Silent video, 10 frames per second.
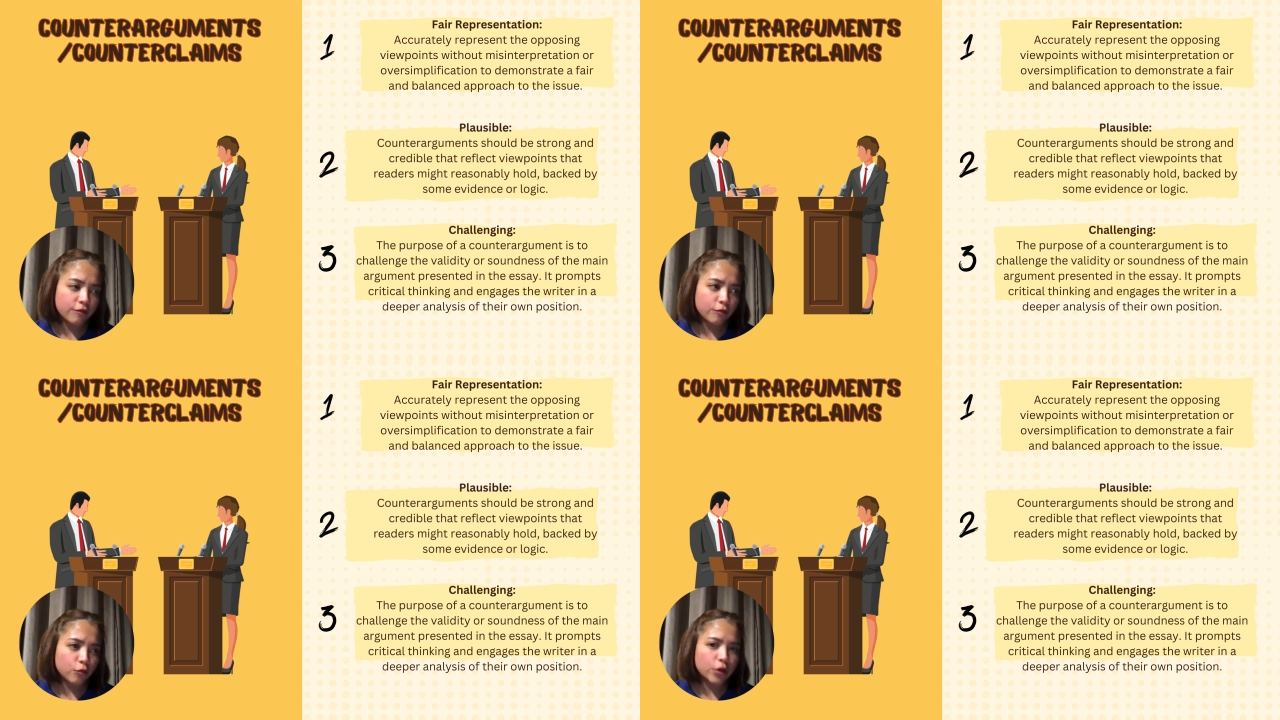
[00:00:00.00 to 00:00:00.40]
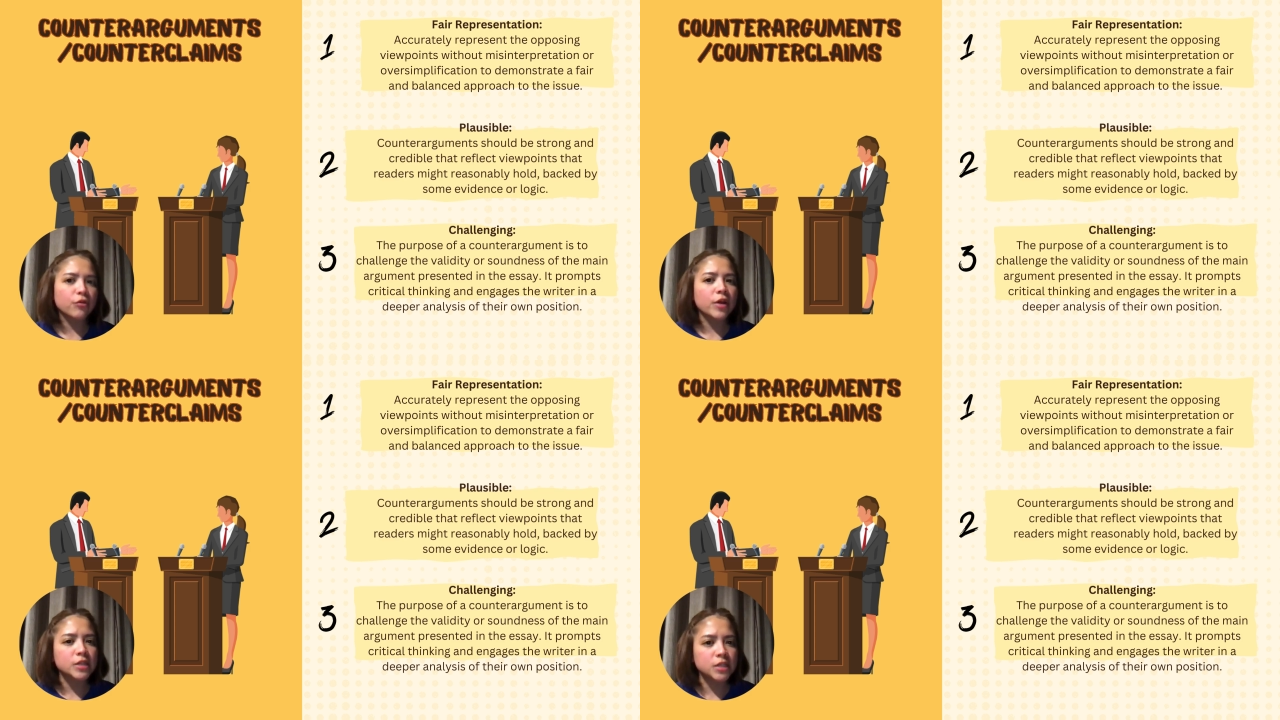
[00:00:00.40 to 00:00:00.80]
when
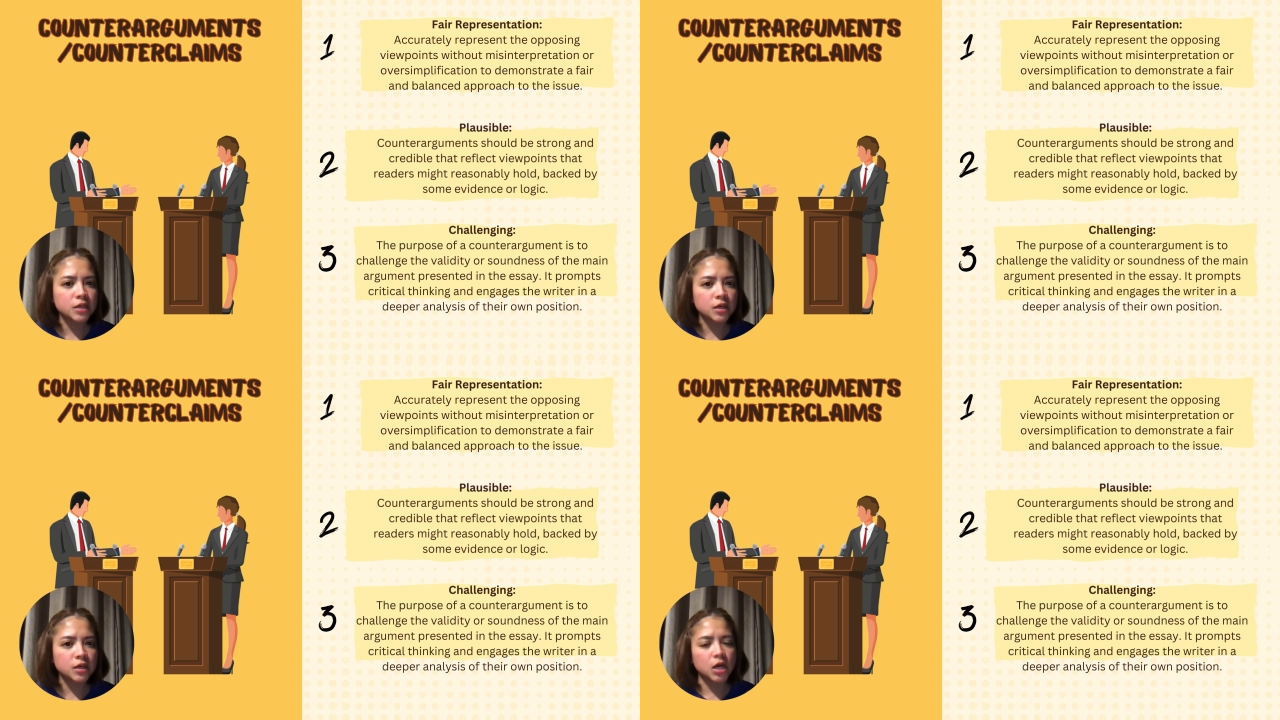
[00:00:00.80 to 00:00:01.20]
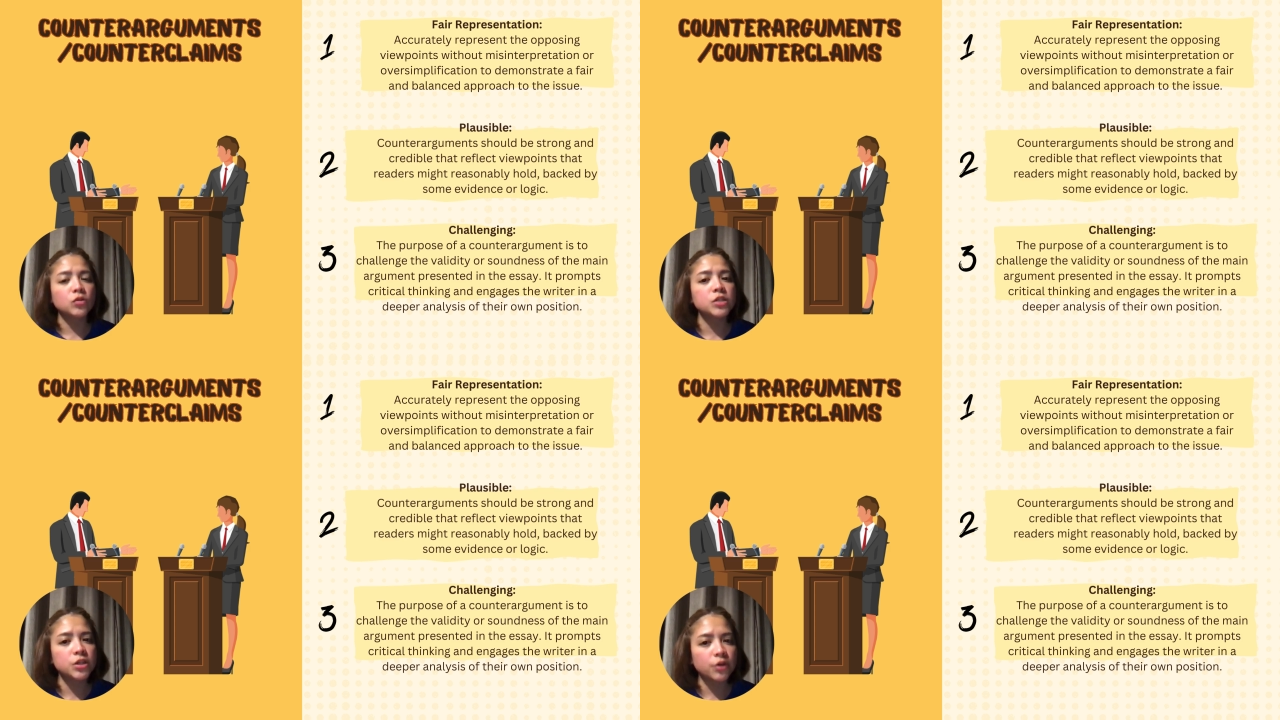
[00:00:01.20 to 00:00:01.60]
writing a
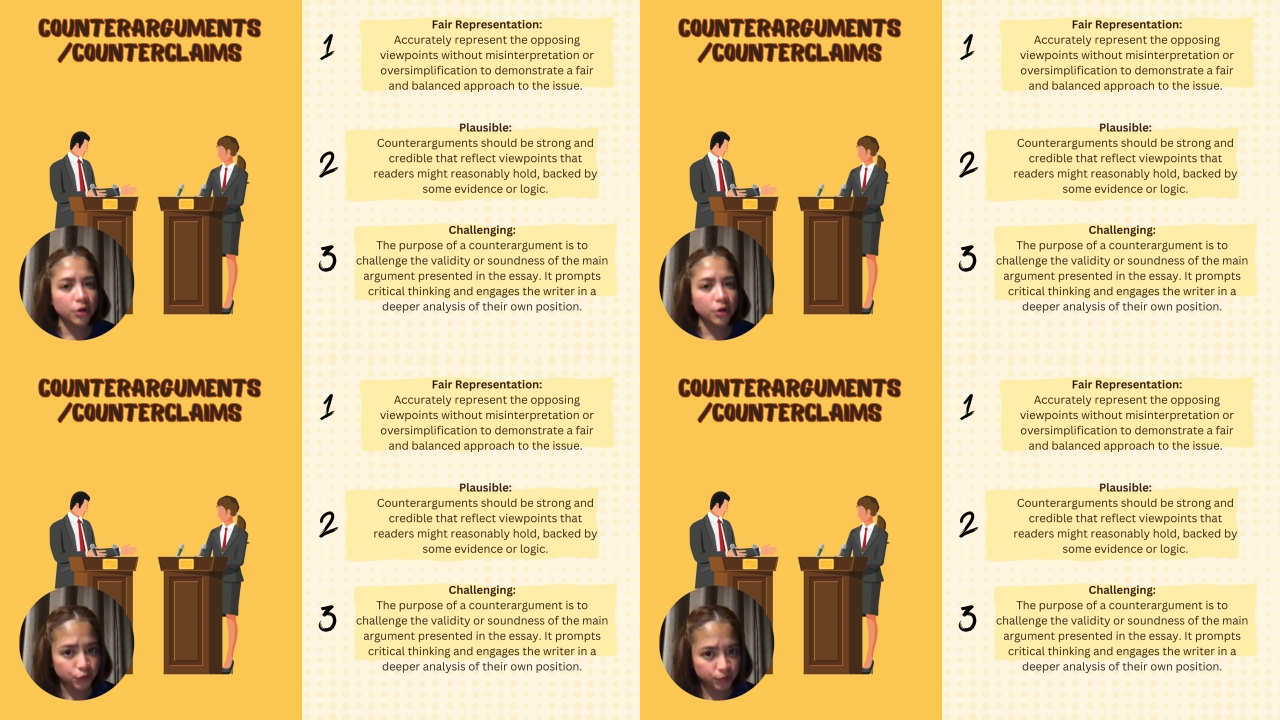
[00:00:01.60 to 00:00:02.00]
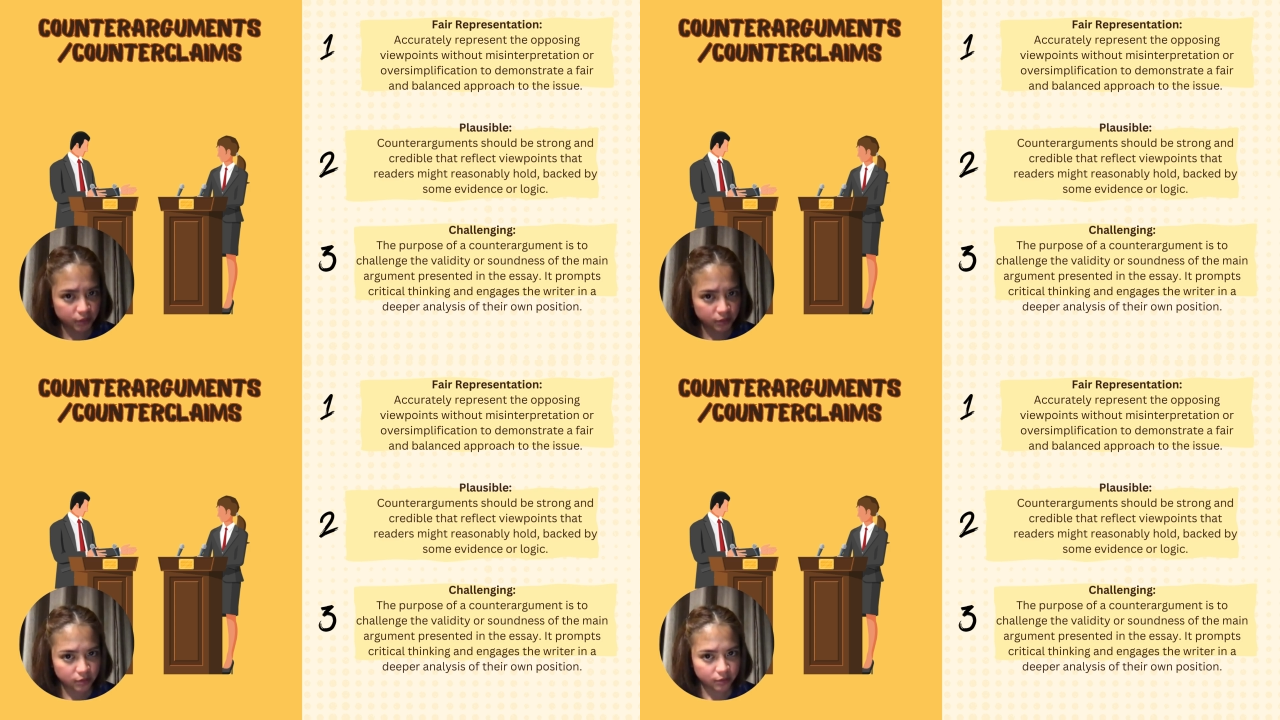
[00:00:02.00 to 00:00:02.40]
counter
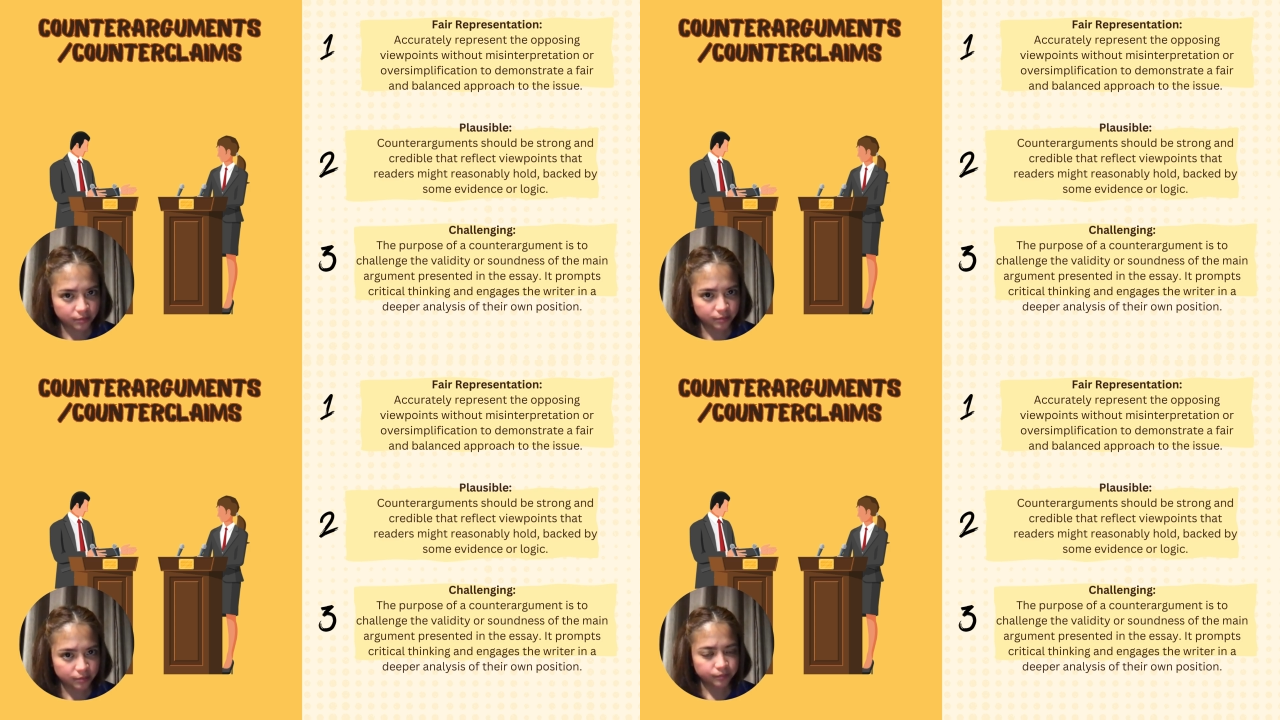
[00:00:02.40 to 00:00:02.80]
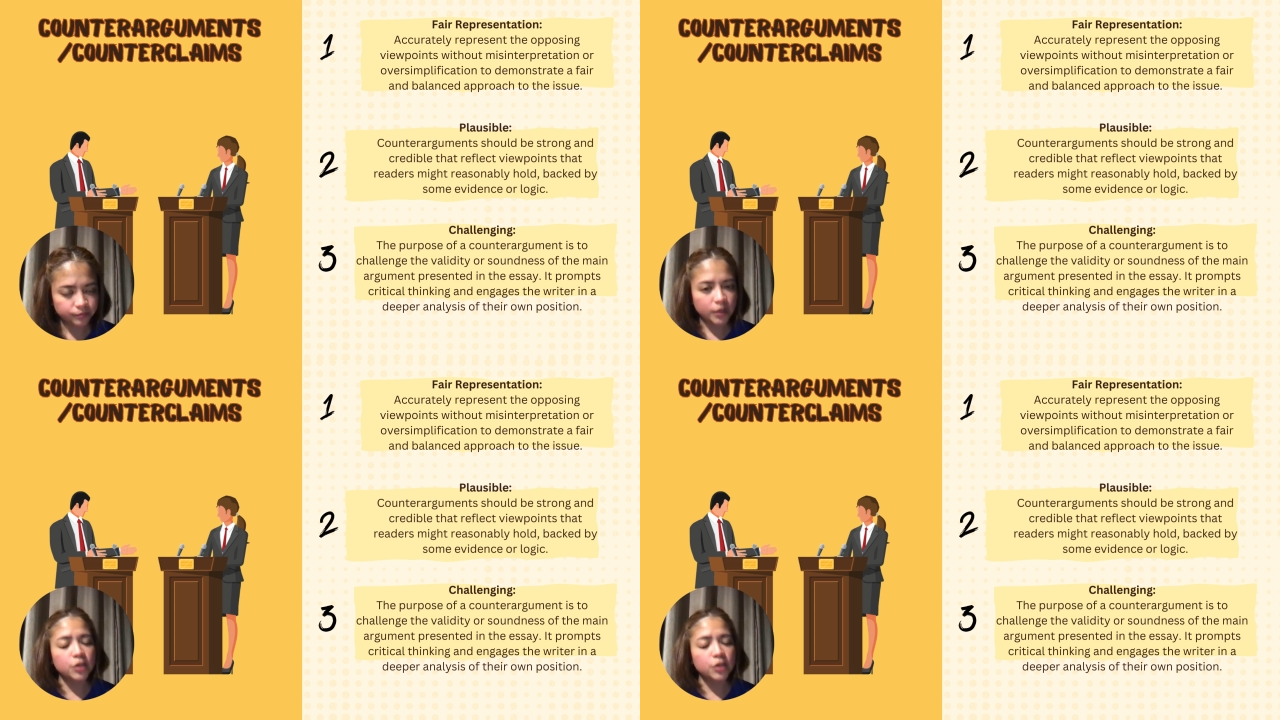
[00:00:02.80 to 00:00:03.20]
argument
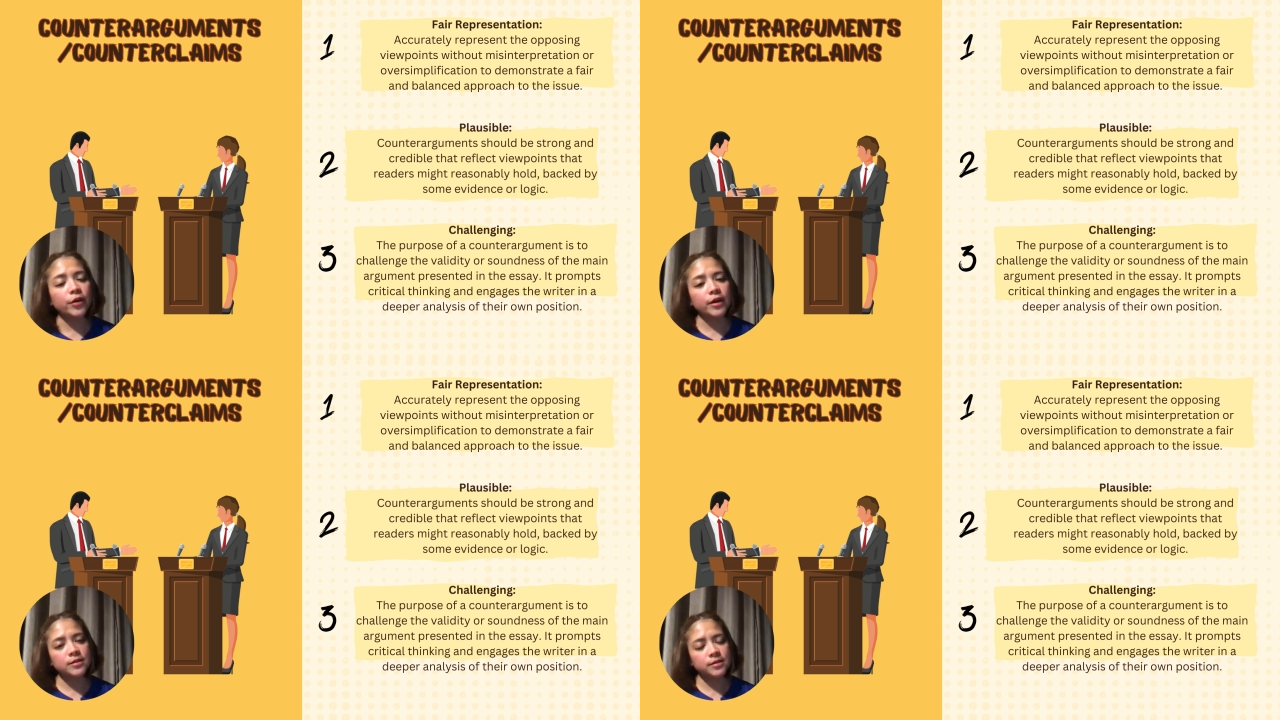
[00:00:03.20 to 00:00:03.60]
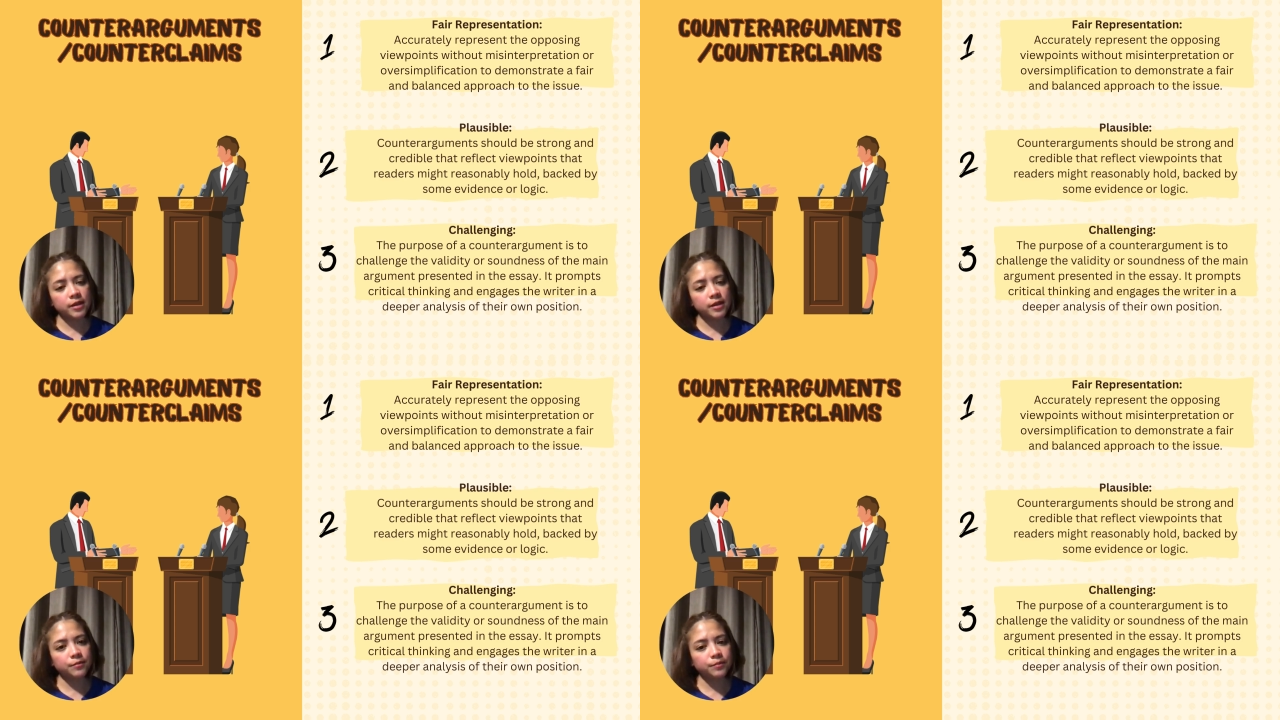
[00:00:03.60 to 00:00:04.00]
in your
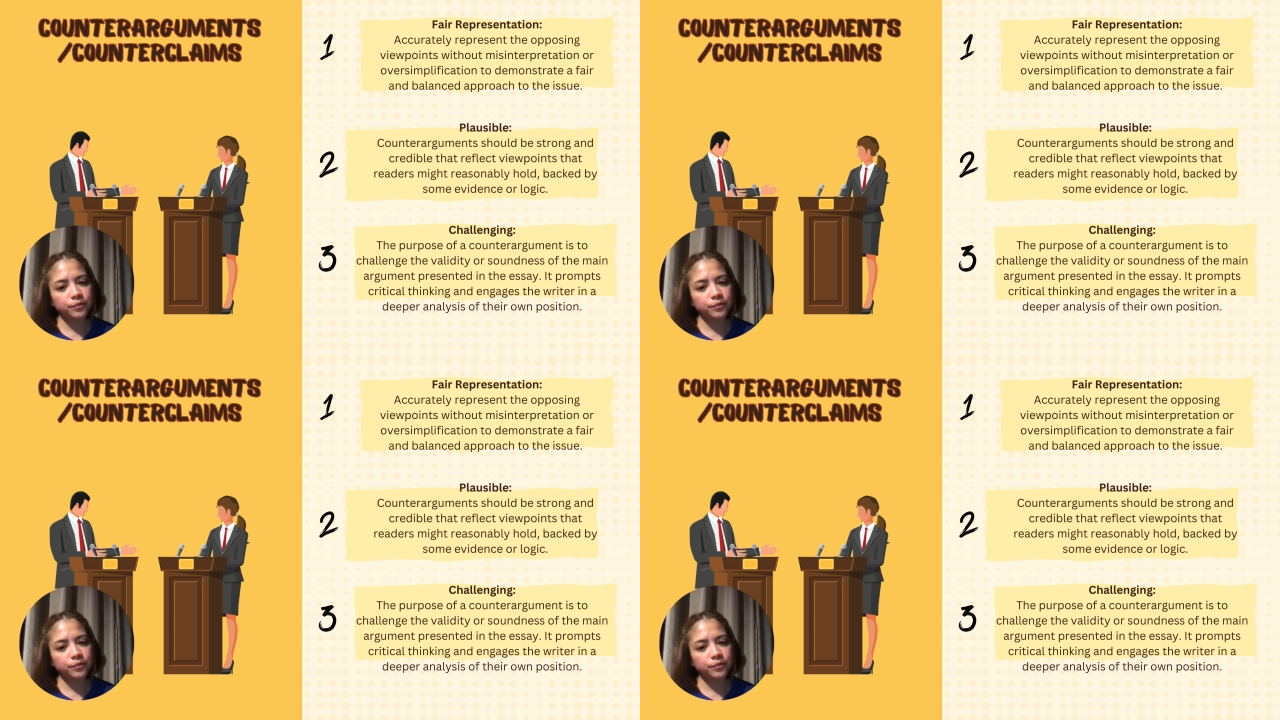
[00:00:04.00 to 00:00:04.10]
essay.